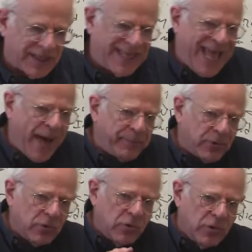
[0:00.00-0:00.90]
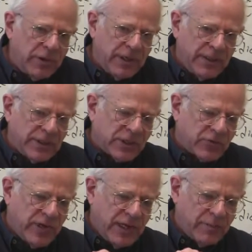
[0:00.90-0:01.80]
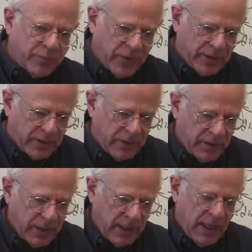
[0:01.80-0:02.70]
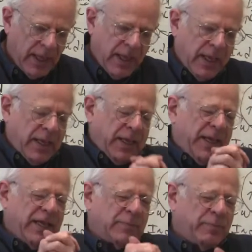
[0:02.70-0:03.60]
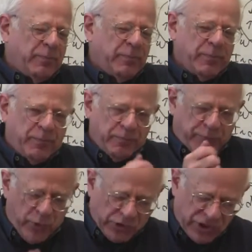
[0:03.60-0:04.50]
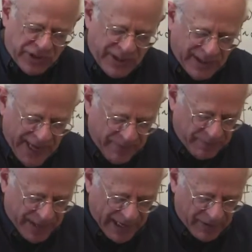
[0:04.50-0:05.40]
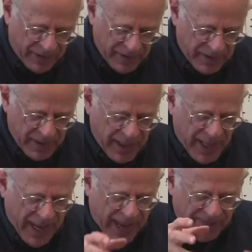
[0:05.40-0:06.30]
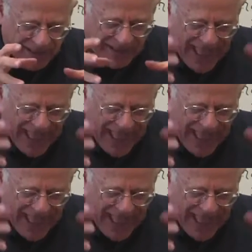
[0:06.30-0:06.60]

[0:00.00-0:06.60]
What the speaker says: the capital good industry in Britain is purchasing labor power, and the